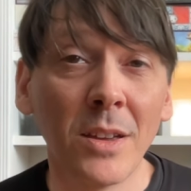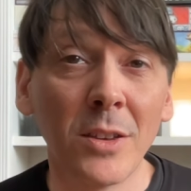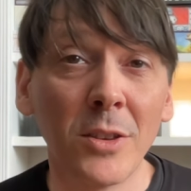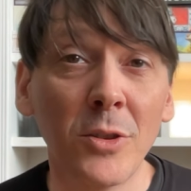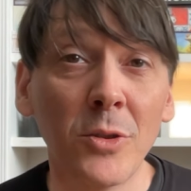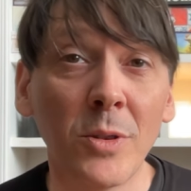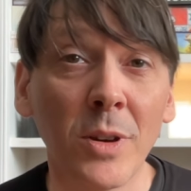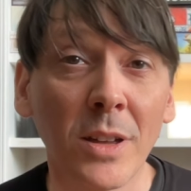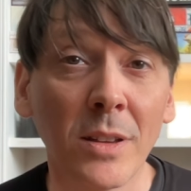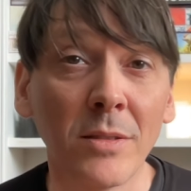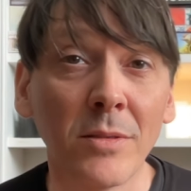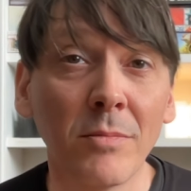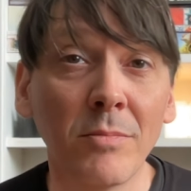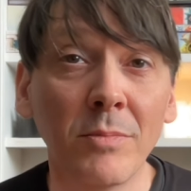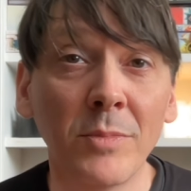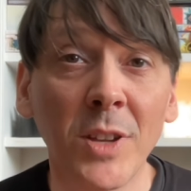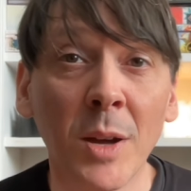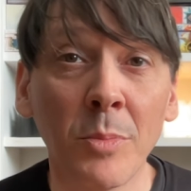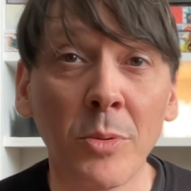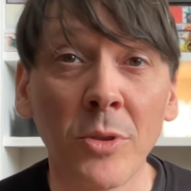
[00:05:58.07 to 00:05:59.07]
you can
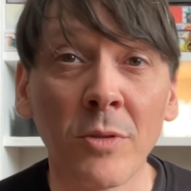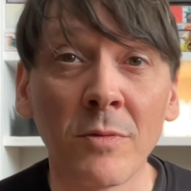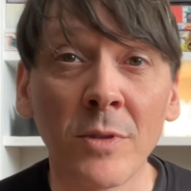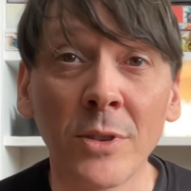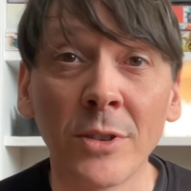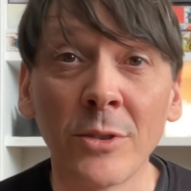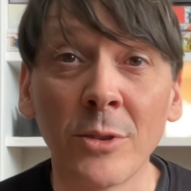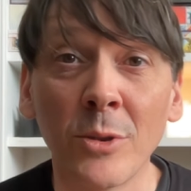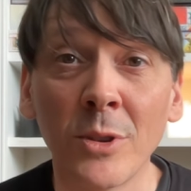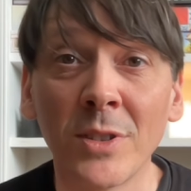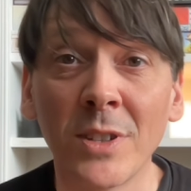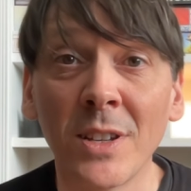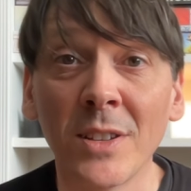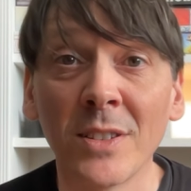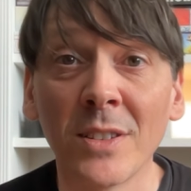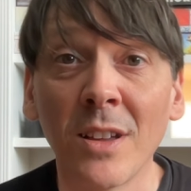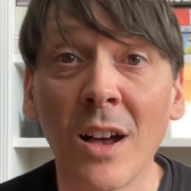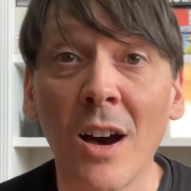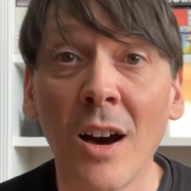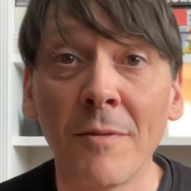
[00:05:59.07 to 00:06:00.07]
double the resources
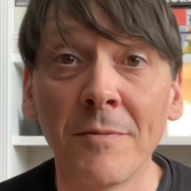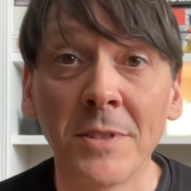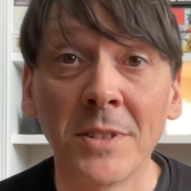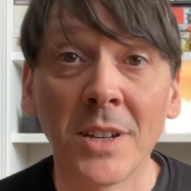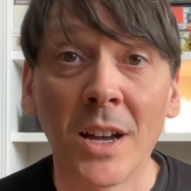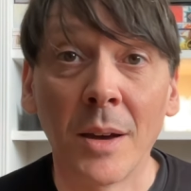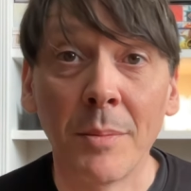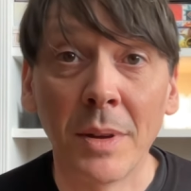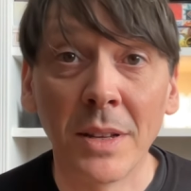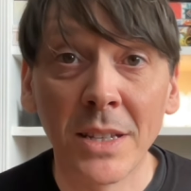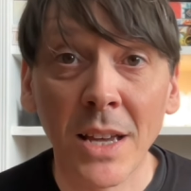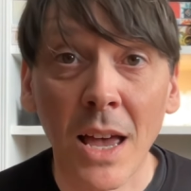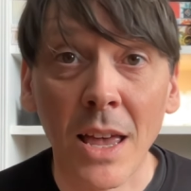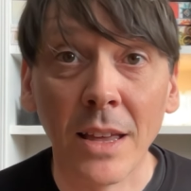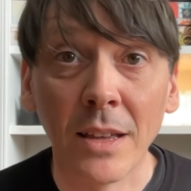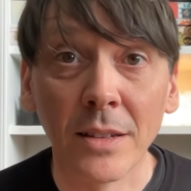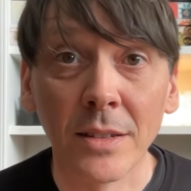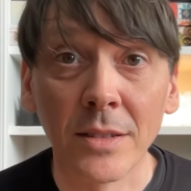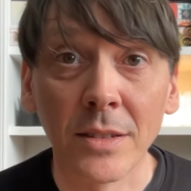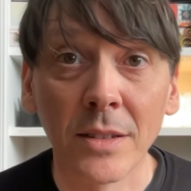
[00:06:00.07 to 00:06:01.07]
in half the time it
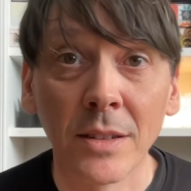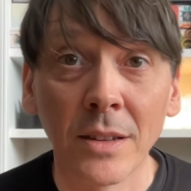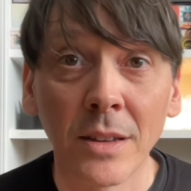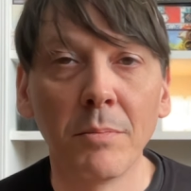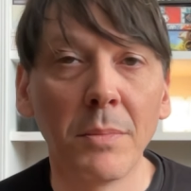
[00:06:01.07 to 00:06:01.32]
takes.